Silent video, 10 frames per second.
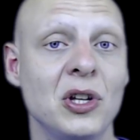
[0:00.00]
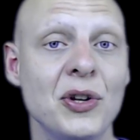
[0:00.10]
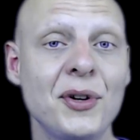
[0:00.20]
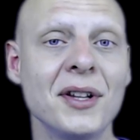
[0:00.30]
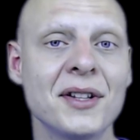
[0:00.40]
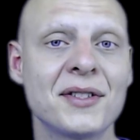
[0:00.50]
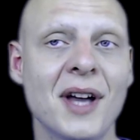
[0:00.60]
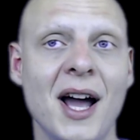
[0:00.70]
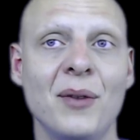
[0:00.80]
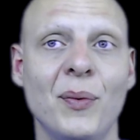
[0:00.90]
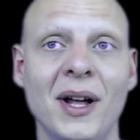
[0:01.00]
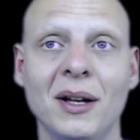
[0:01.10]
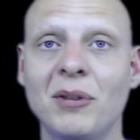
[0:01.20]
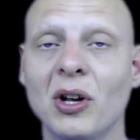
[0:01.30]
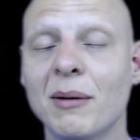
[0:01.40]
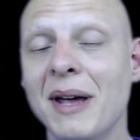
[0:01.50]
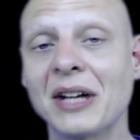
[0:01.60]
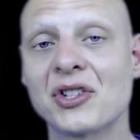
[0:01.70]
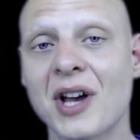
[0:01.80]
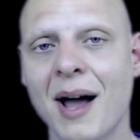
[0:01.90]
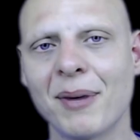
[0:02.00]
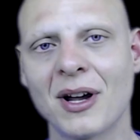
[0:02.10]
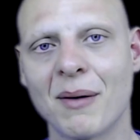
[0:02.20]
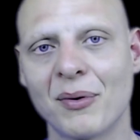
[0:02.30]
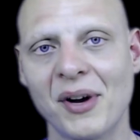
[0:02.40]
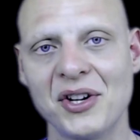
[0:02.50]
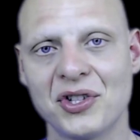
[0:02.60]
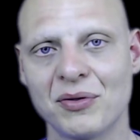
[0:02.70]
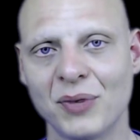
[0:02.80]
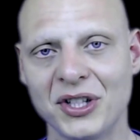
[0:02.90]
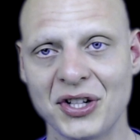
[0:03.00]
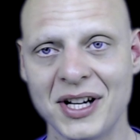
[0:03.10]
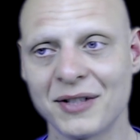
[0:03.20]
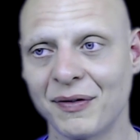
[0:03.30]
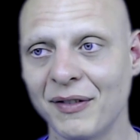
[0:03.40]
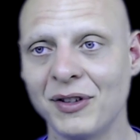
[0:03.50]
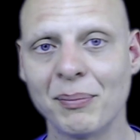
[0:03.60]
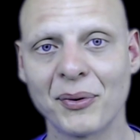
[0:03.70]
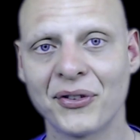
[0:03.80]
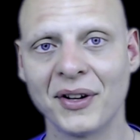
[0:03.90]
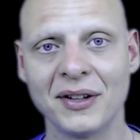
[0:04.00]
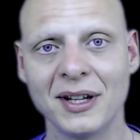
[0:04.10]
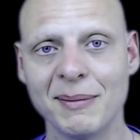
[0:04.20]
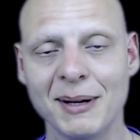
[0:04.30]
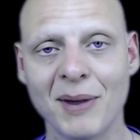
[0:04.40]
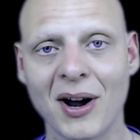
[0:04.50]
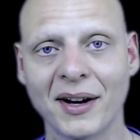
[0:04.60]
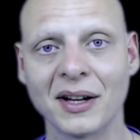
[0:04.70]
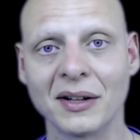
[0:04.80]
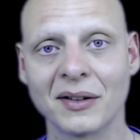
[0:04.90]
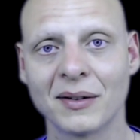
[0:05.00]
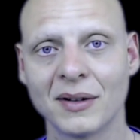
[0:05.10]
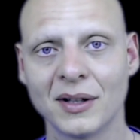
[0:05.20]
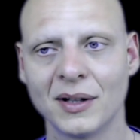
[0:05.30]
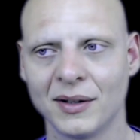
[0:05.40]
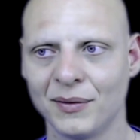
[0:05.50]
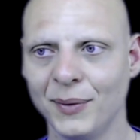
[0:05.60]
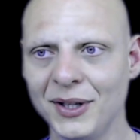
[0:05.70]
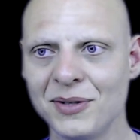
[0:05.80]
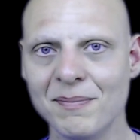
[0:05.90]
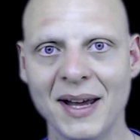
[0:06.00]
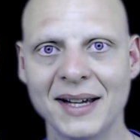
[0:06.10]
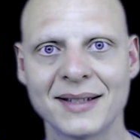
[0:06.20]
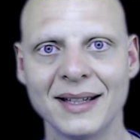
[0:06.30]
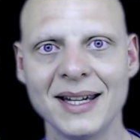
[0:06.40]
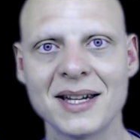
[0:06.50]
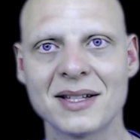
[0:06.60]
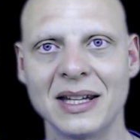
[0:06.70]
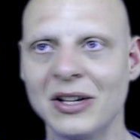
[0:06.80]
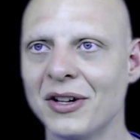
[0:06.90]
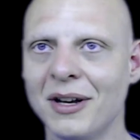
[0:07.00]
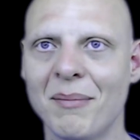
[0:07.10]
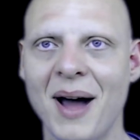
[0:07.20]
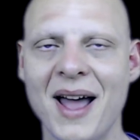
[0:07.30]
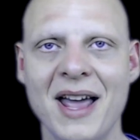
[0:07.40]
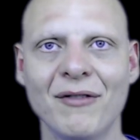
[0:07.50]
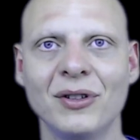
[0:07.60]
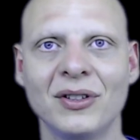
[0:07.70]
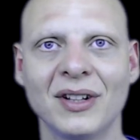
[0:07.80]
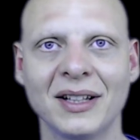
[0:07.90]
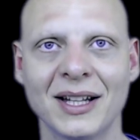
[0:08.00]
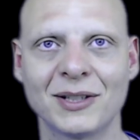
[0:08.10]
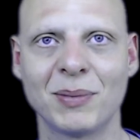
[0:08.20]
You can decide, well, I'm going to make a shopping operation, which is 50% DB market. which makes it easy. You're going to buy everything that's